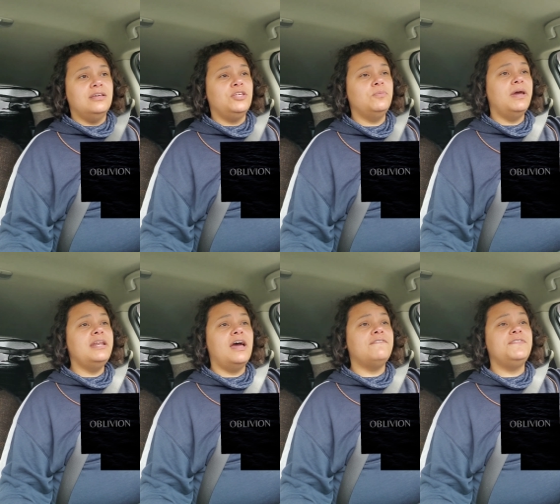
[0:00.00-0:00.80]
You might
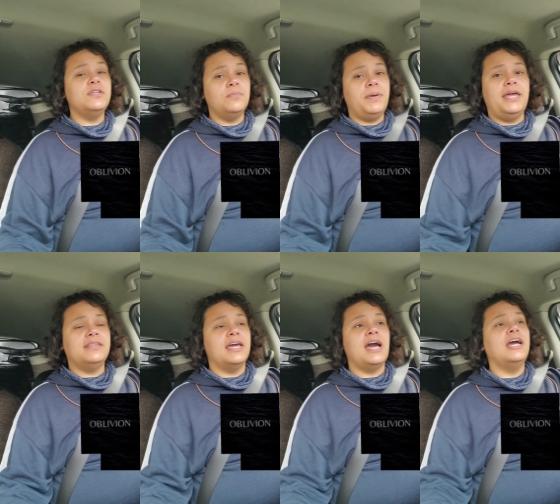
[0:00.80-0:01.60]
not feel the pain
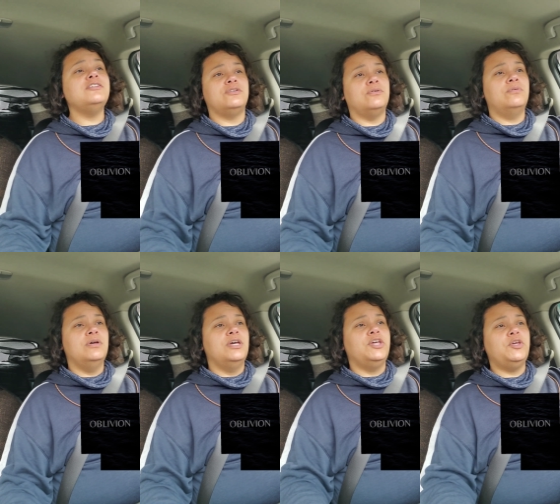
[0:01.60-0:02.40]
like I do.
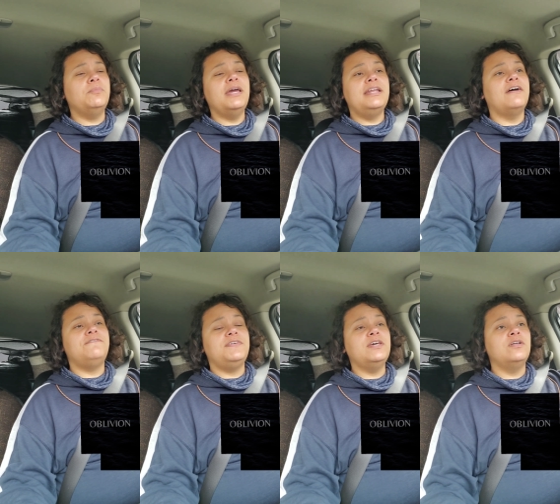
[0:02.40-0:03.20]
You might not
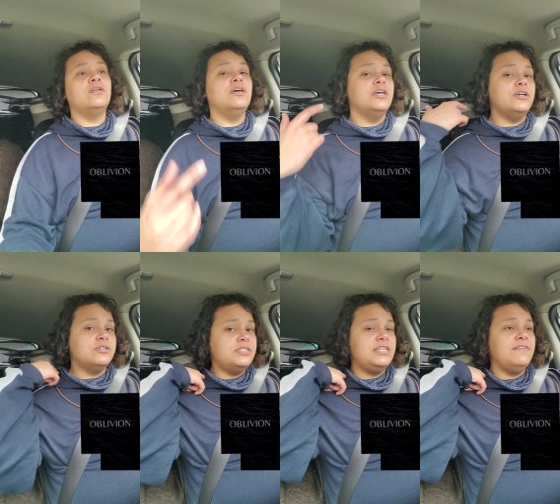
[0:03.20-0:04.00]
feel your
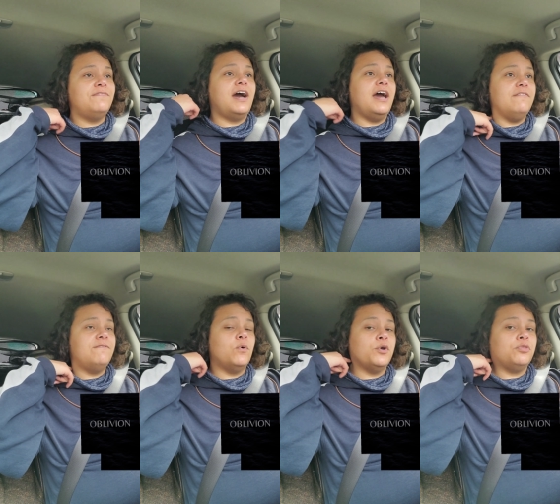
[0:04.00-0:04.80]
C5,
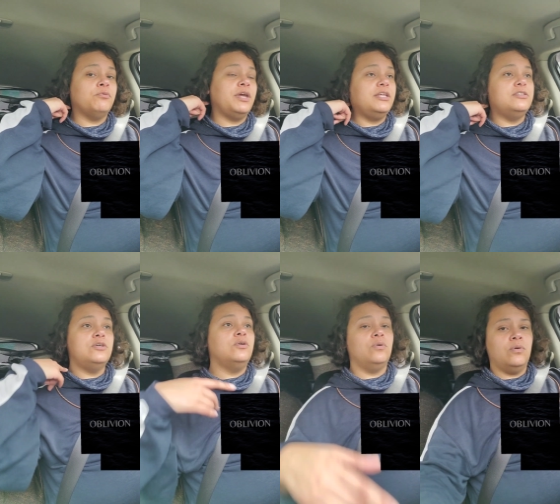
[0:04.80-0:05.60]
4,
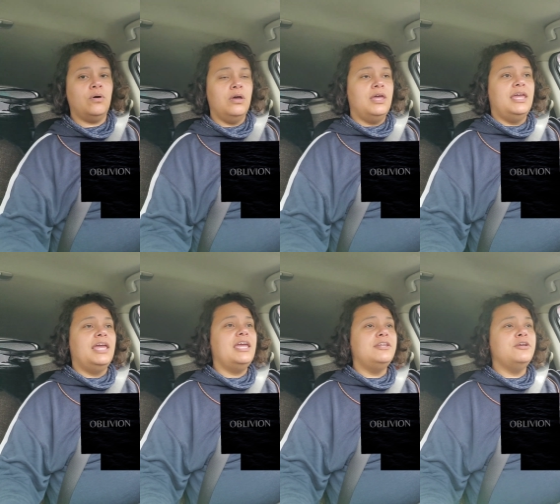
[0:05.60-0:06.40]

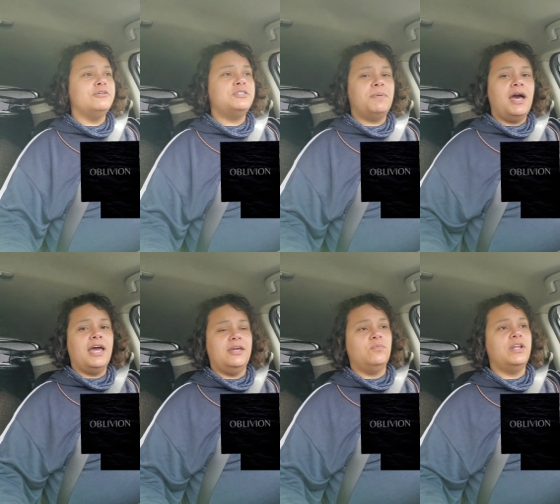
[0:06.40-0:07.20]
3, 2 in your
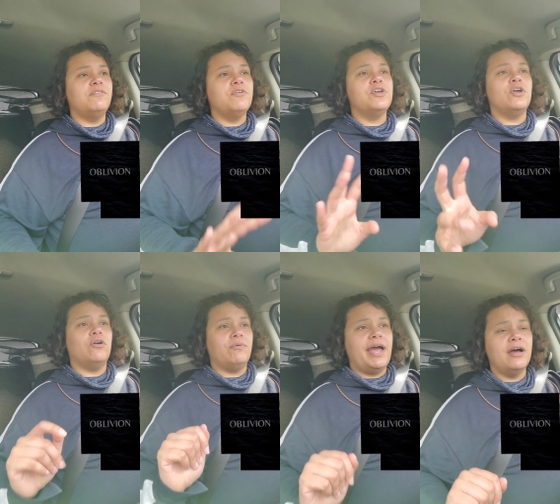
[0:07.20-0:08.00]
spine whenever you're
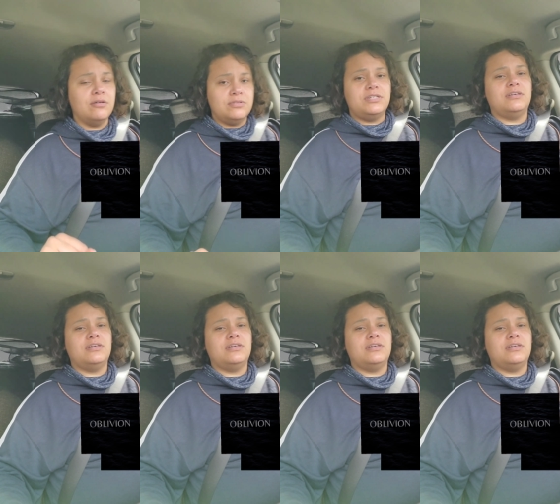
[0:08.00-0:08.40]
around